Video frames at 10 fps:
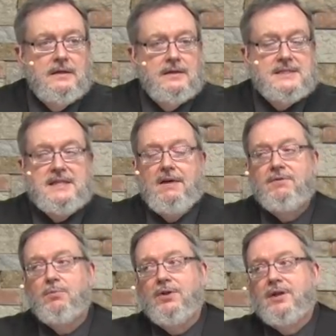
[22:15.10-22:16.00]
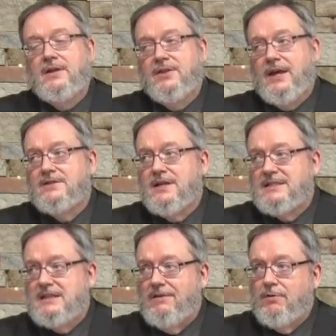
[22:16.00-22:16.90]
Seven, one of the things that
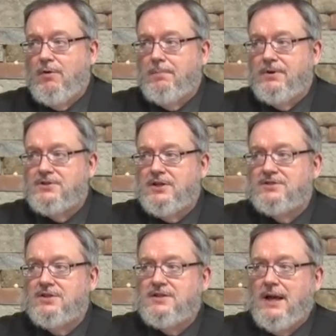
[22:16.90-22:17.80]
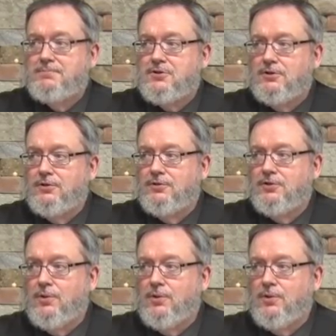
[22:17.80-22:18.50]
seven represents is absolute.